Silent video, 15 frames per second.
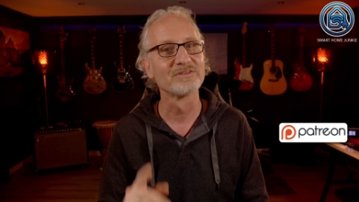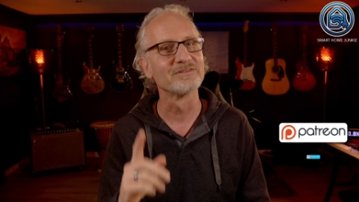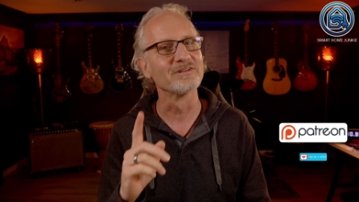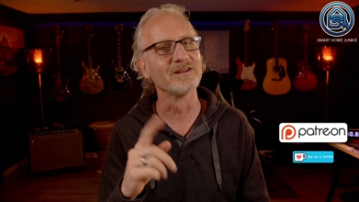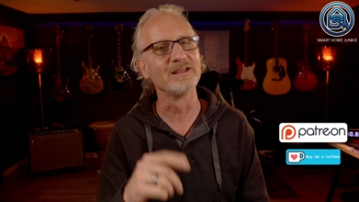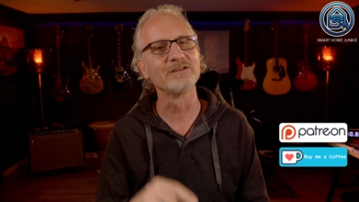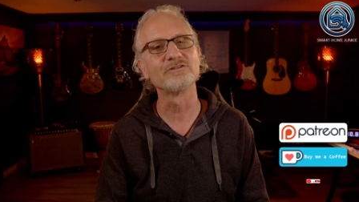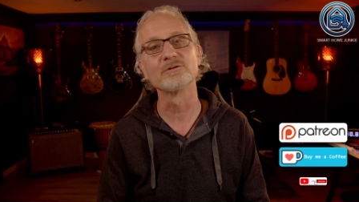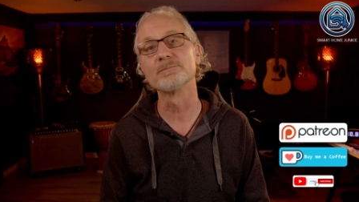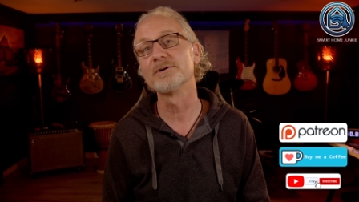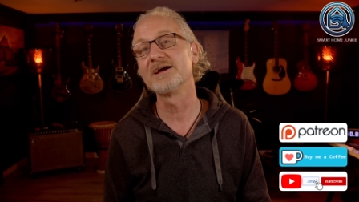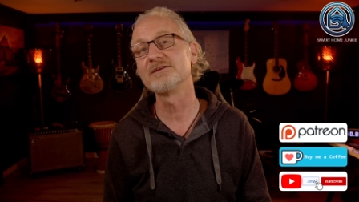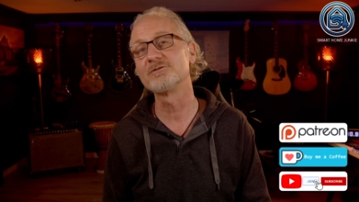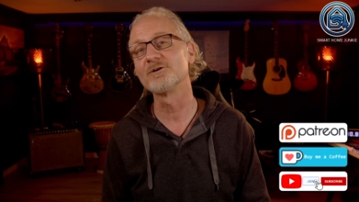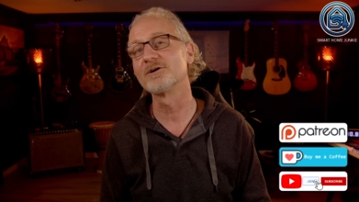The links to
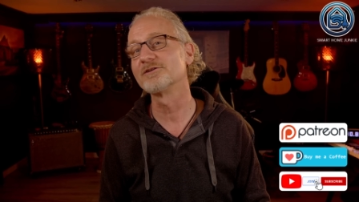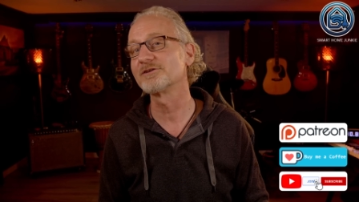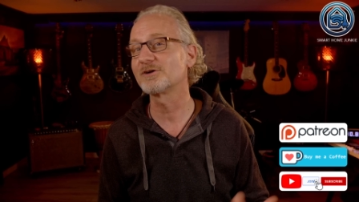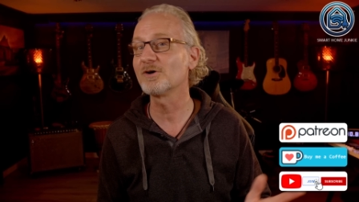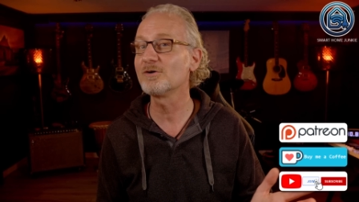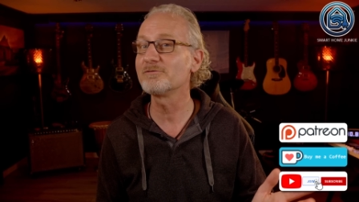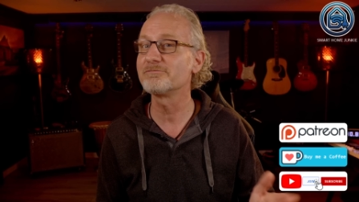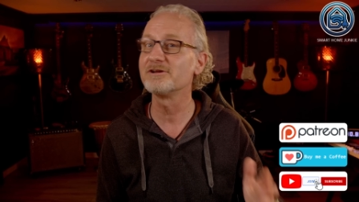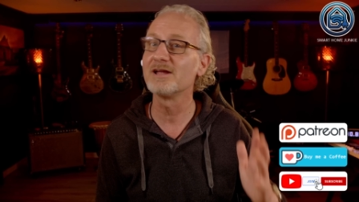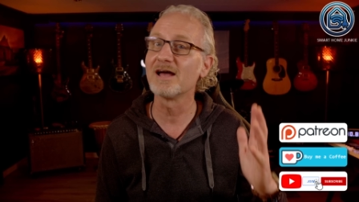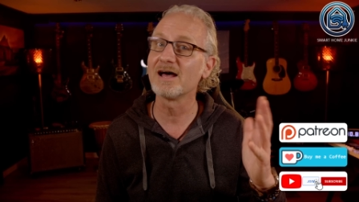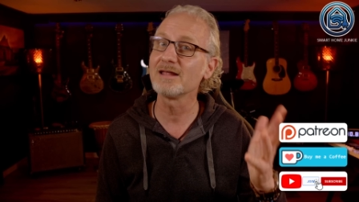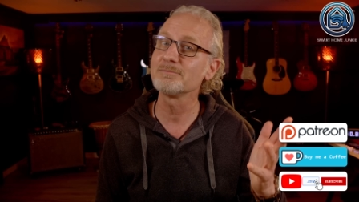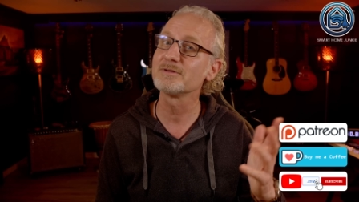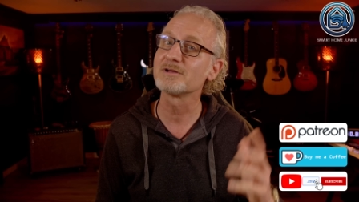Patreon, Ko-fi
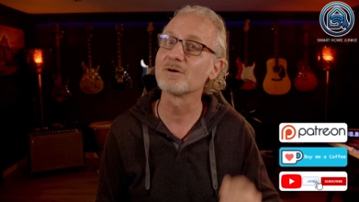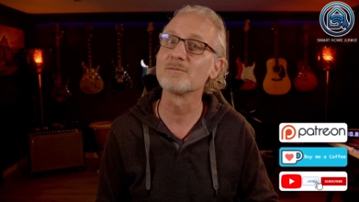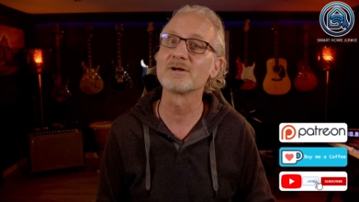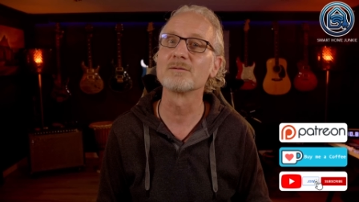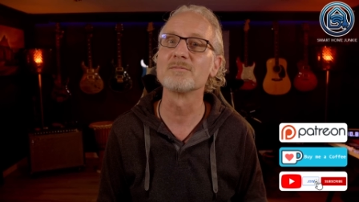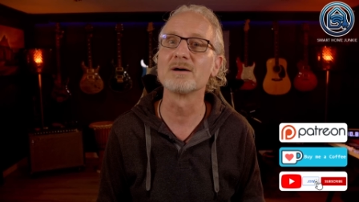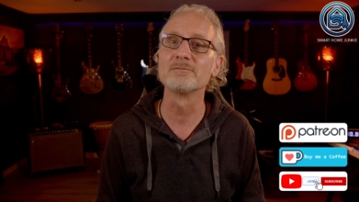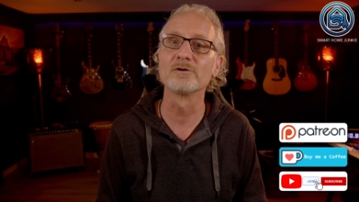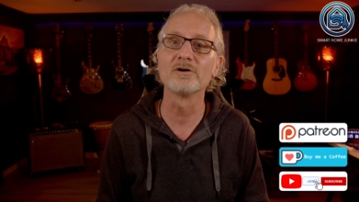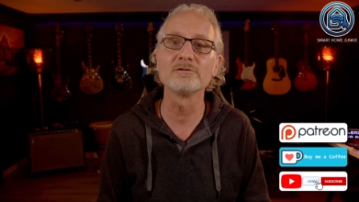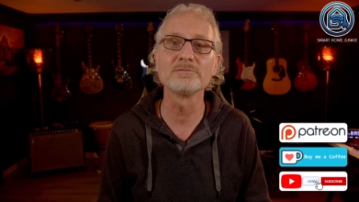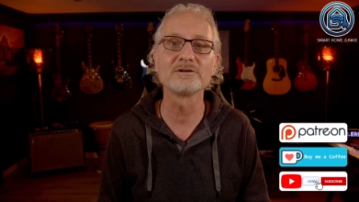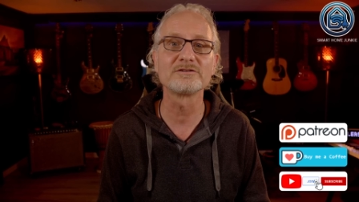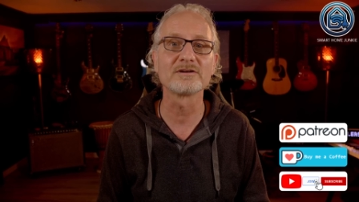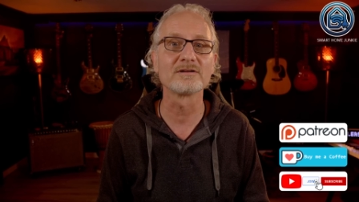and becoming a member of
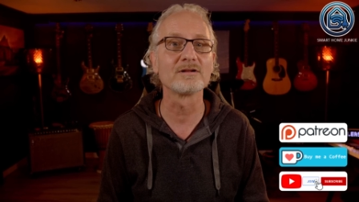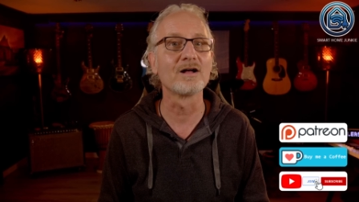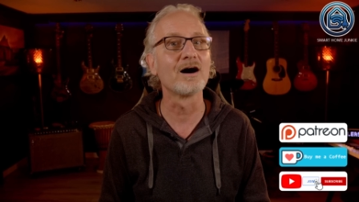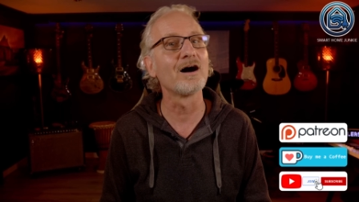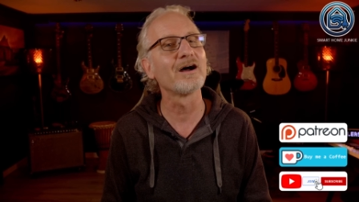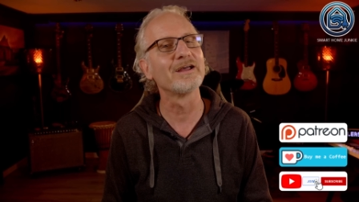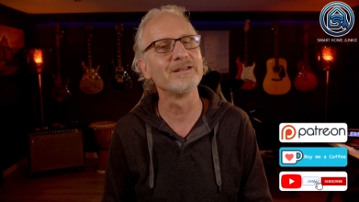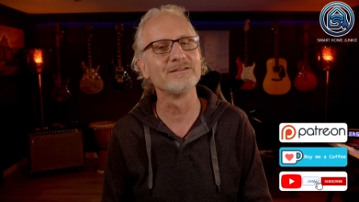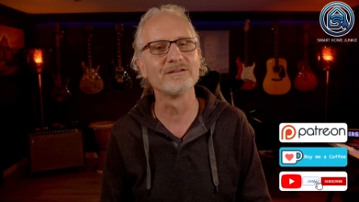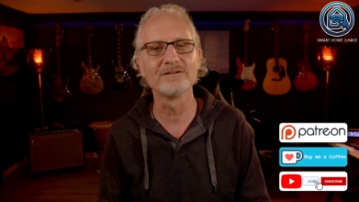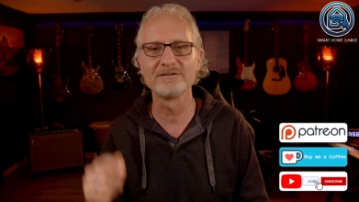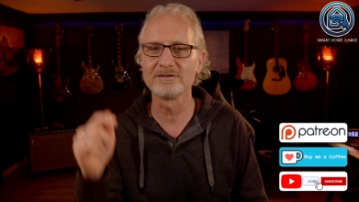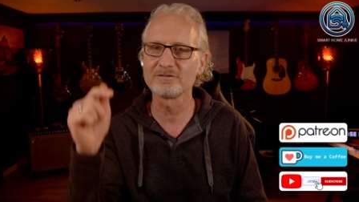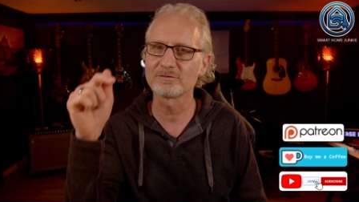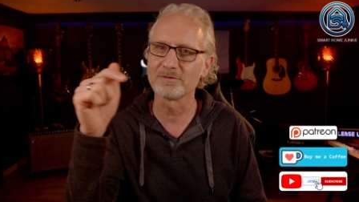my channel are in the
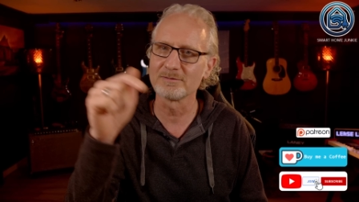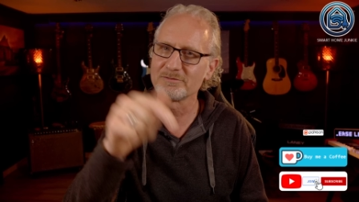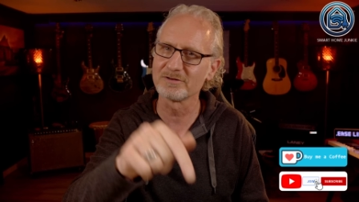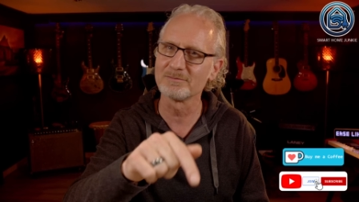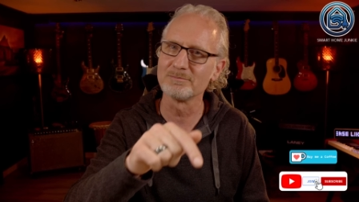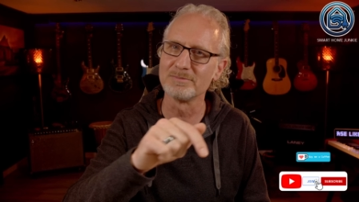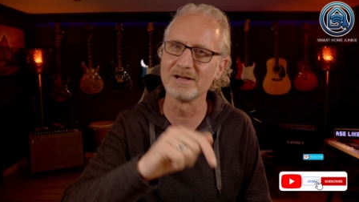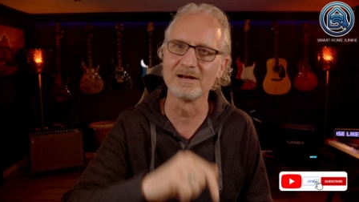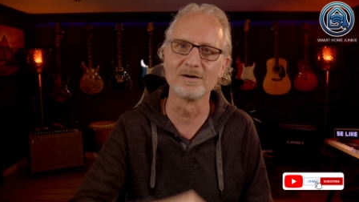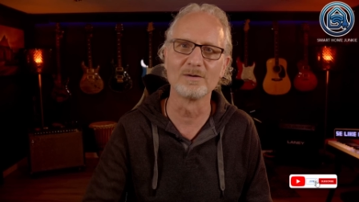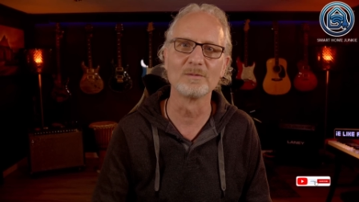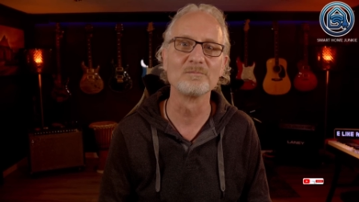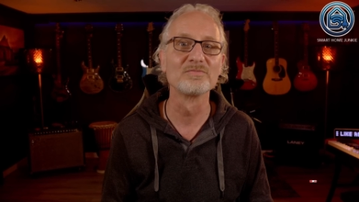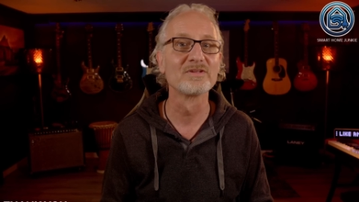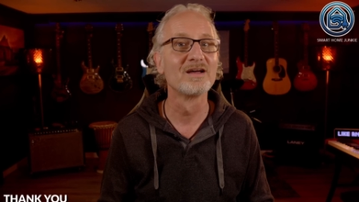description below.